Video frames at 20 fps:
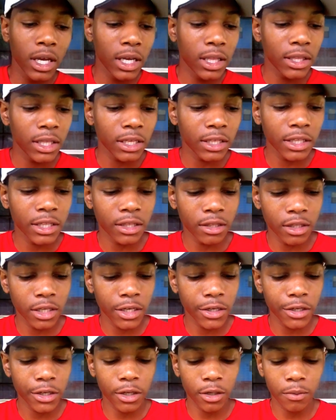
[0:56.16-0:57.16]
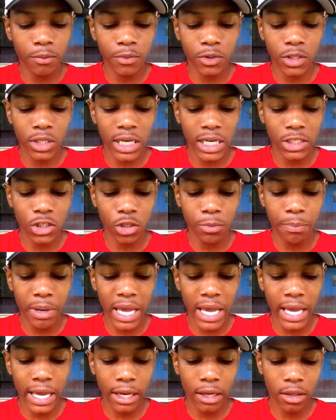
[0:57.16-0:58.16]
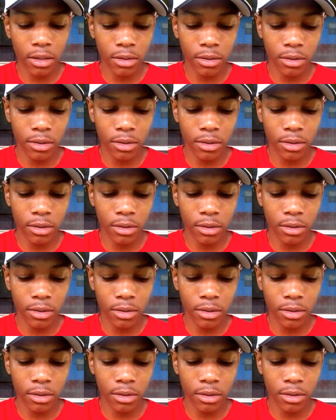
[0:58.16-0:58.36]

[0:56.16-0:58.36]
and then there you go, you got your pack.